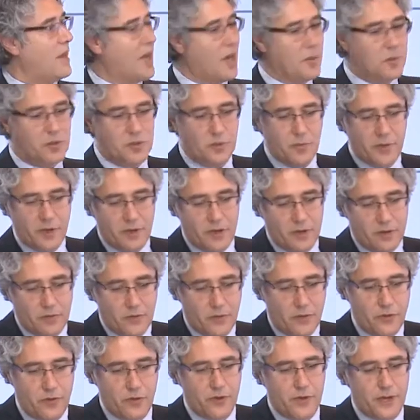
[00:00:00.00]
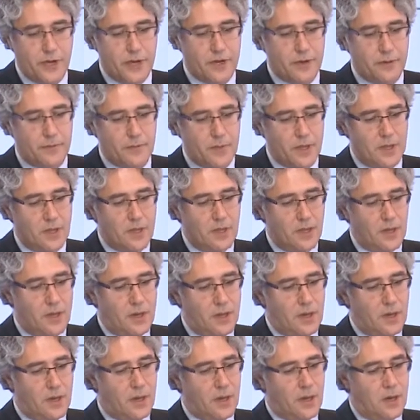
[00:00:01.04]
Happy to be with you here.
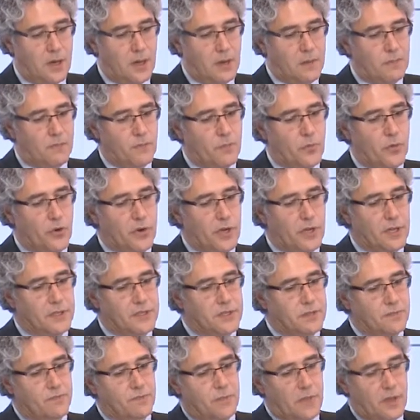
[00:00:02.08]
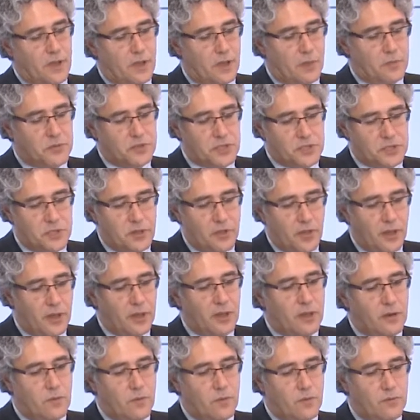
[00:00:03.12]
Um, Murat, I'm just
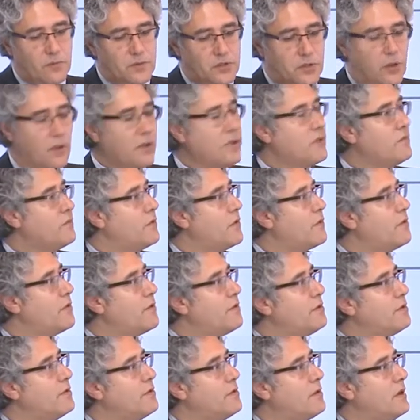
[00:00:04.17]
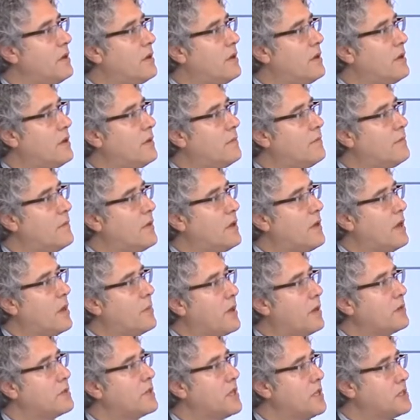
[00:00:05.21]
thinking, talking with you um,
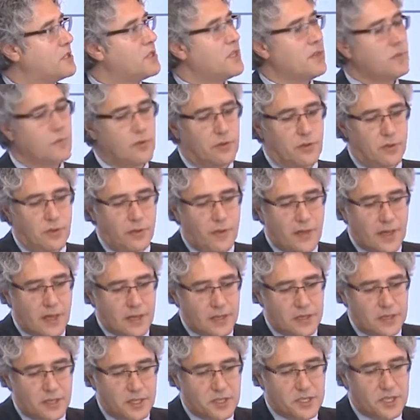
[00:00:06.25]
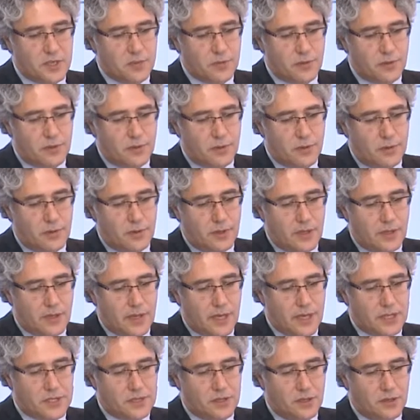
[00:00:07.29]
about Istanbul, that Istanbul
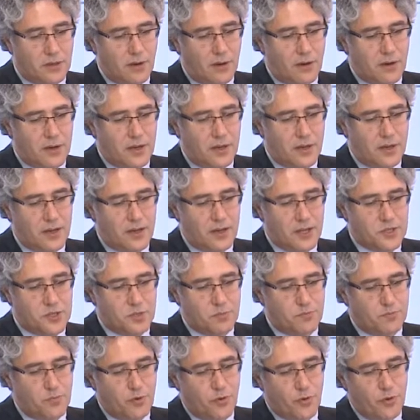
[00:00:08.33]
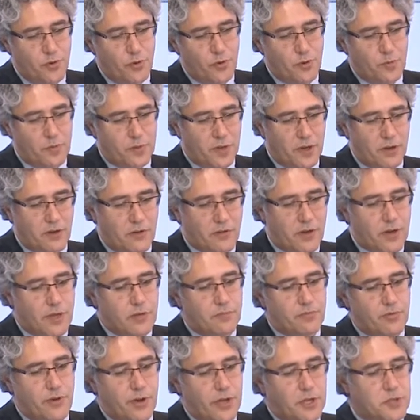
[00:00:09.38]
has not only a superb and
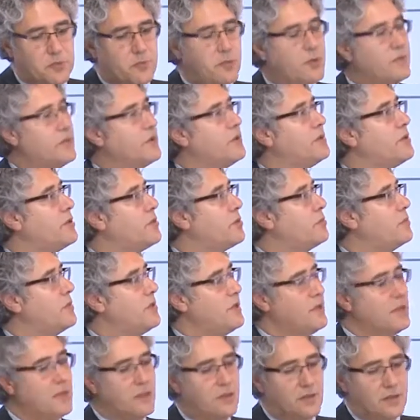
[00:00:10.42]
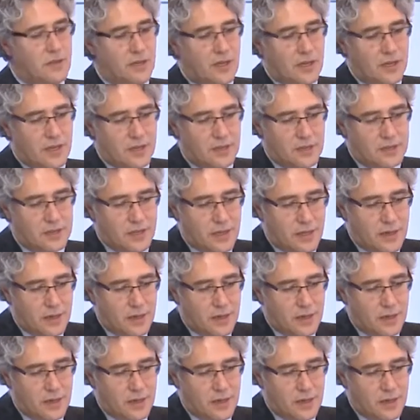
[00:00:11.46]
great bridge between the European and